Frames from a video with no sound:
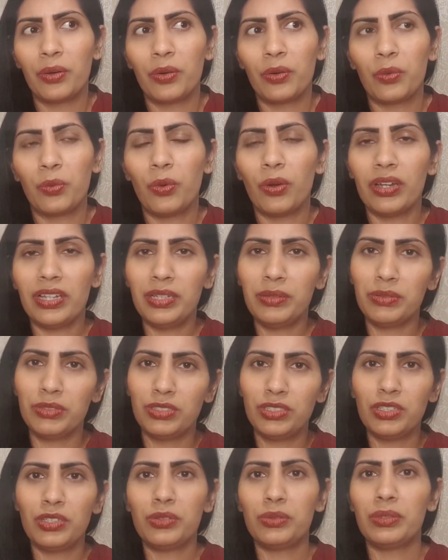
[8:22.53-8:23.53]
what he would
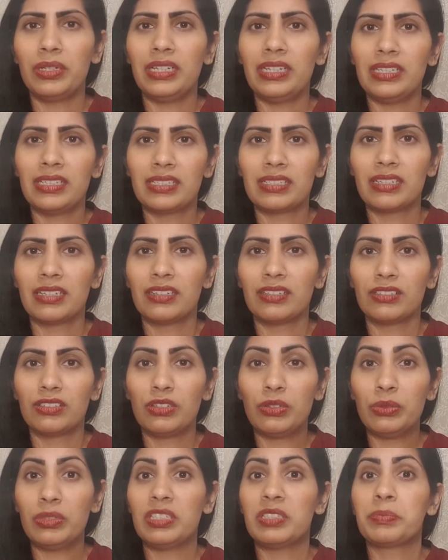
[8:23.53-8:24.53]
do is
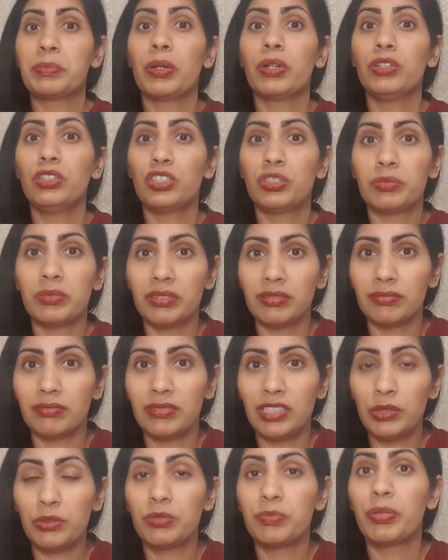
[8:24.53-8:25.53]
do this punishment.
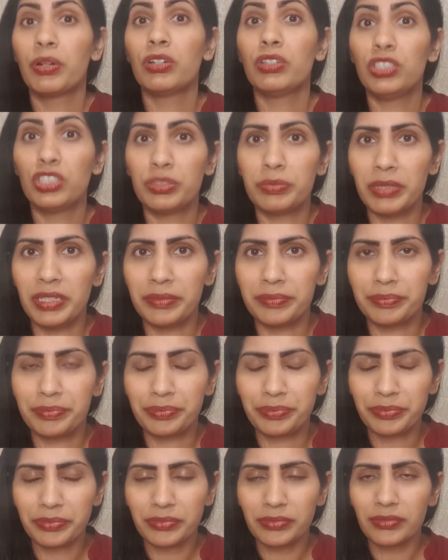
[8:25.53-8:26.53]
He would punish me,
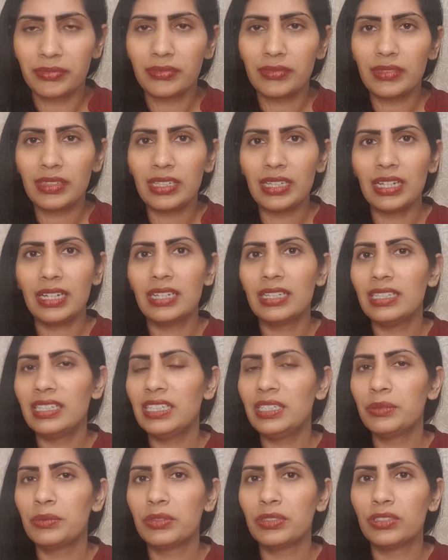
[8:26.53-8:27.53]
and
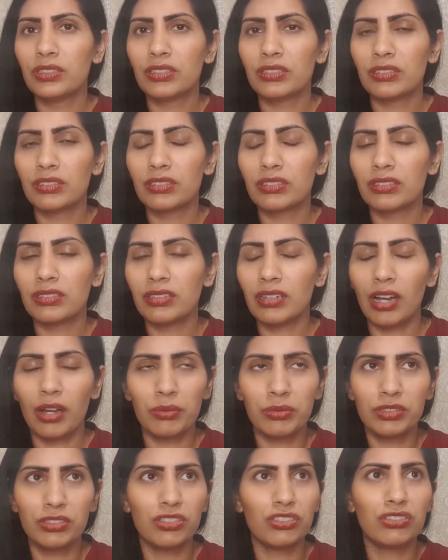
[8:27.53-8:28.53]
I
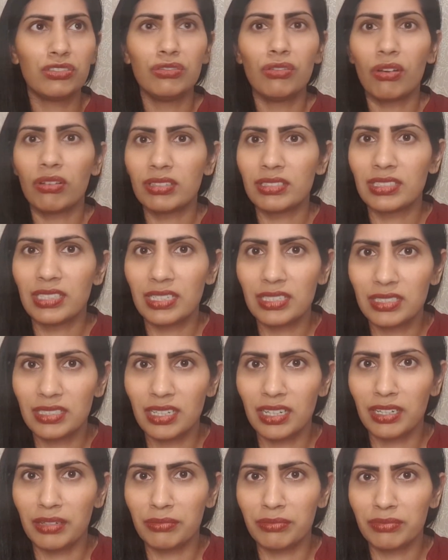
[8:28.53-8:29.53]
would just not exist to
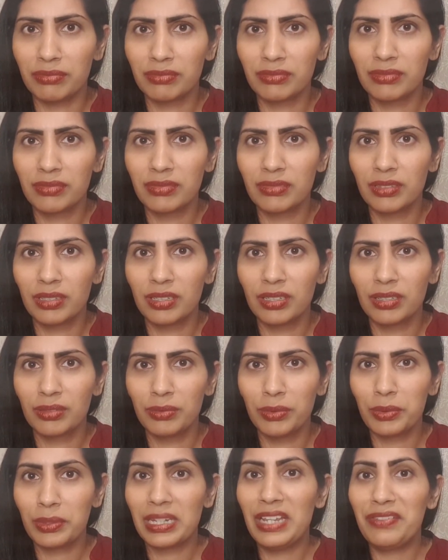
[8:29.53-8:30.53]
him.
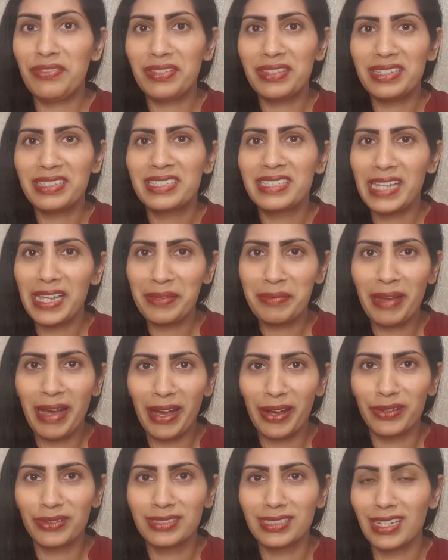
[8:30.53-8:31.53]
We would live in the same
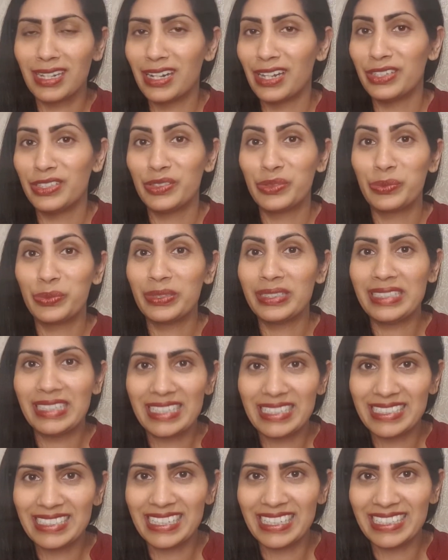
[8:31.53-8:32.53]
house and I just wouldn't
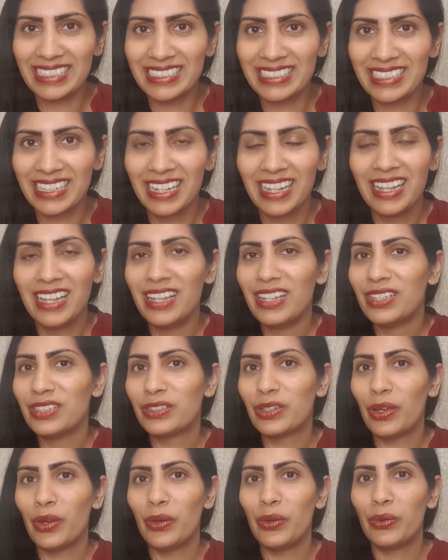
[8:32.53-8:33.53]
exist.
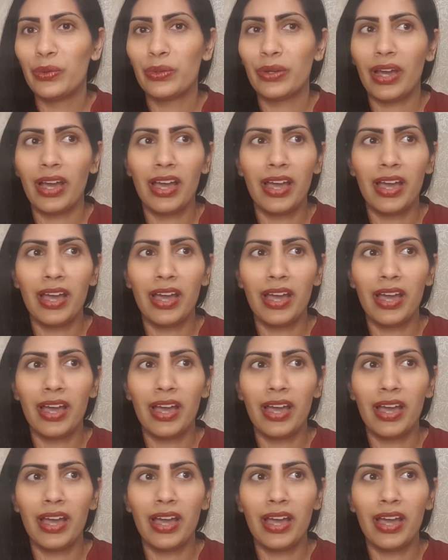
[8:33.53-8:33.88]
So